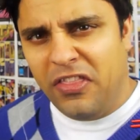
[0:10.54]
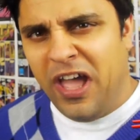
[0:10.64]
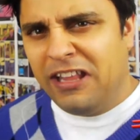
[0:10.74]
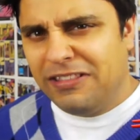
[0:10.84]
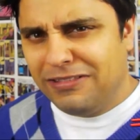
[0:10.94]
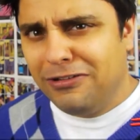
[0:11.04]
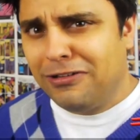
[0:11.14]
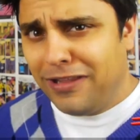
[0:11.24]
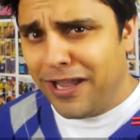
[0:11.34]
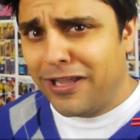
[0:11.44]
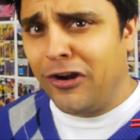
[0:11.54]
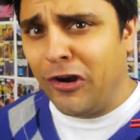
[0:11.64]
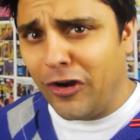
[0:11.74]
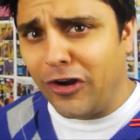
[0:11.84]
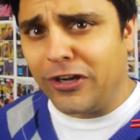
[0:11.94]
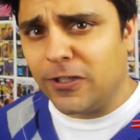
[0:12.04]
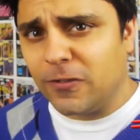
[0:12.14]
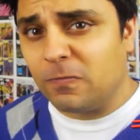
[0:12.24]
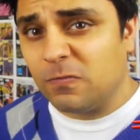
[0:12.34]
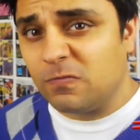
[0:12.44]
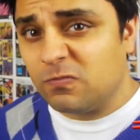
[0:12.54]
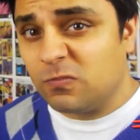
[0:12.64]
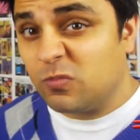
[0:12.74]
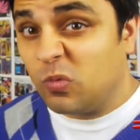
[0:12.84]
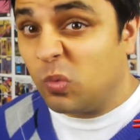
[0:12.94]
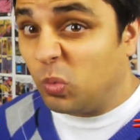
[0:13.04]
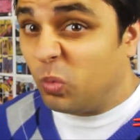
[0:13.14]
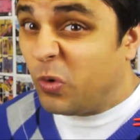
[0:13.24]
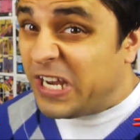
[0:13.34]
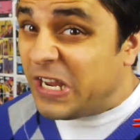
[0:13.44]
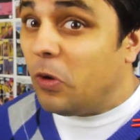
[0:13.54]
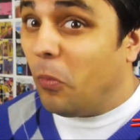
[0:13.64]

That looked like it hurt real